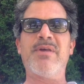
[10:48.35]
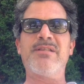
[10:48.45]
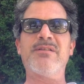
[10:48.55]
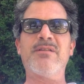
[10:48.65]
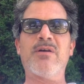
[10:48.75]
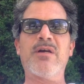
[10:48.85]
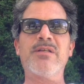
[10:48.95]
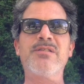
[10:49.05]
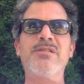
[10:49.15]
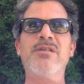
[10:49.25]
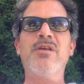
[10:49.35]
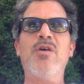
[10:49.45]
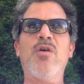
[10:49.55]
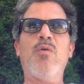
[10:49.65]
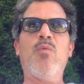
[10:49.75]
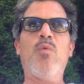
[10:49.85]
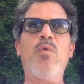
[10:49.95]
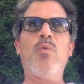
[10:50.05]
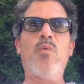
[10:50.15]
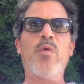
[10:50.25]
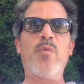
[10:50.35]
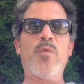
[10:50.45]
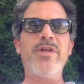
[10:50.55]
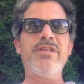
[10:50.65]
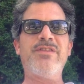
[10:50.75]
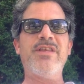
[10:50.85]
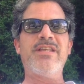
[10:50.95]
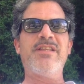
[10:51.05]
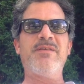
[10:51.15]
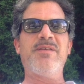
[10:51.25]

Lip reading: Mental Arts? What do you think?